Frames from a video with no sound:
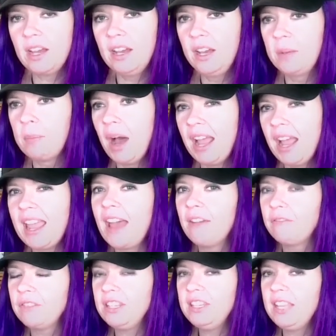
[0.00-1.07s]
I
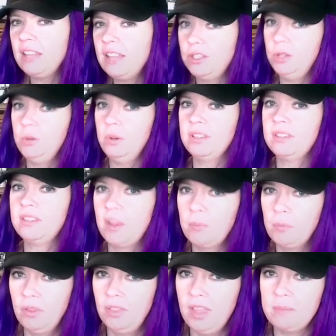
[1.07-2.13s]
have yet to
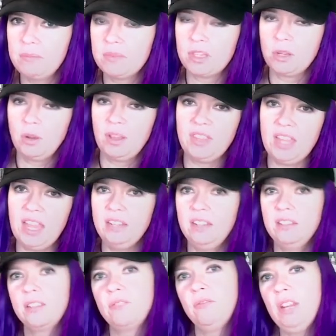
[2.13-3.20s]
assemble them, so at the end
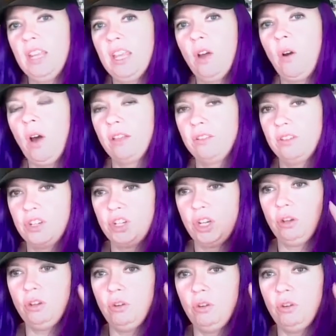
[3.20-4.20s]
of this video, I'll just show you a